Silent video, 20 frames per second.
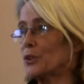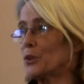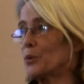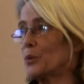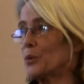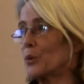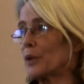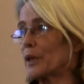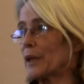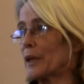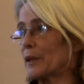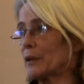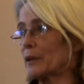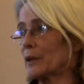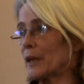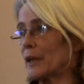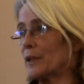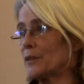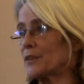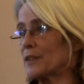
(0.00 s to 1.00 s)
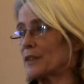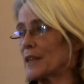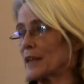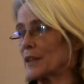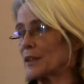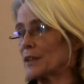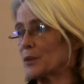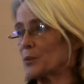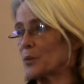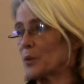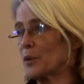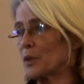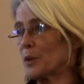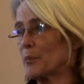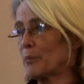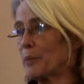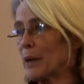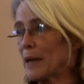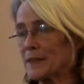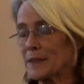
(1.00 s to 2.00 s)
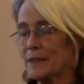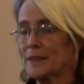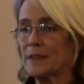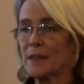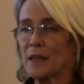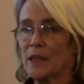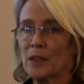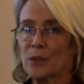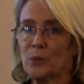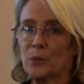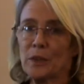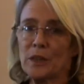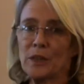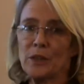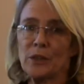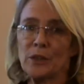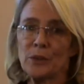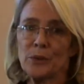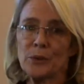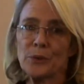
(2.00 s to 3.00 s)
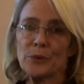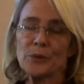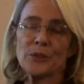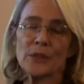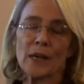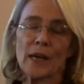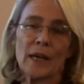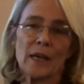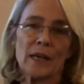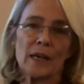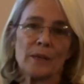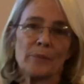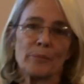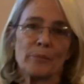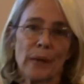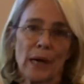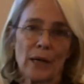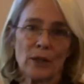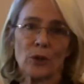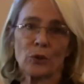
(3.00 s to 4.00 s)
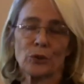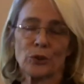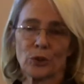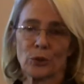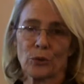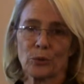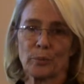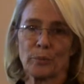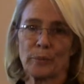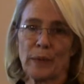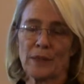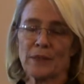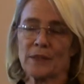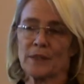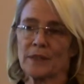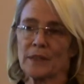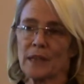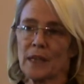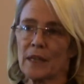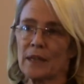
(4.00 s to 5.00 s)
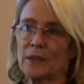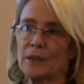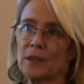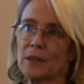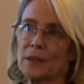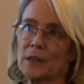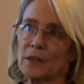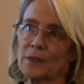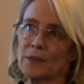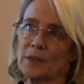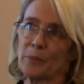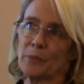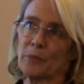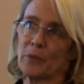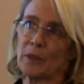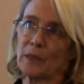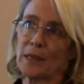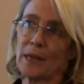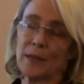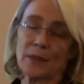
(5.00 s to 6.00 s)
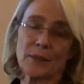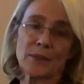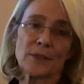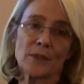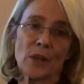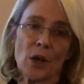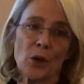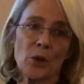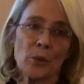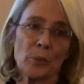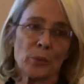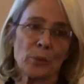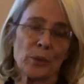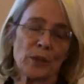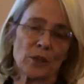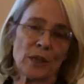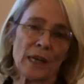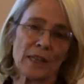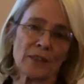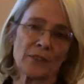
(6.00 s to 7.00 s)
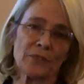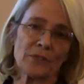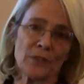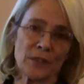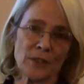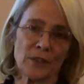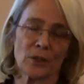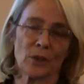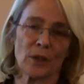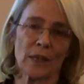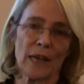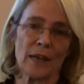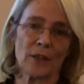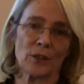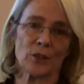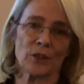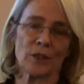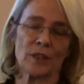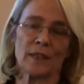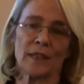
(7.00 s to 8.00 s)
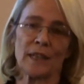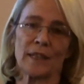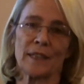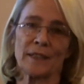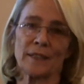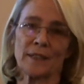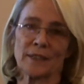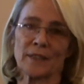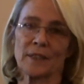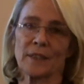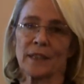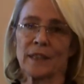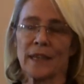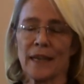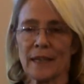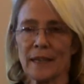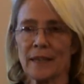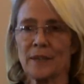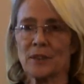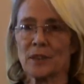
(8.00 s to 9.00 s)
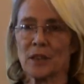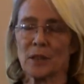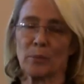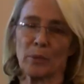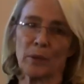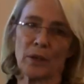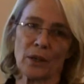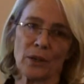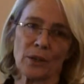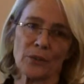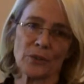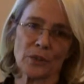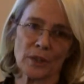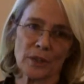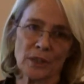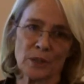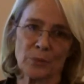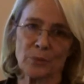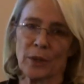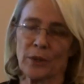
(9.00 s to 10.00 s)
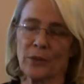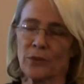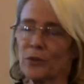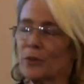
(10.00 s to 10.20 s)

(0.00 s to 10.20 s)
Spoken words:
to kill insects with a pesticide, we use a biological pesticide, something like soap, which has a physical action and it doesn't get into the plant and spread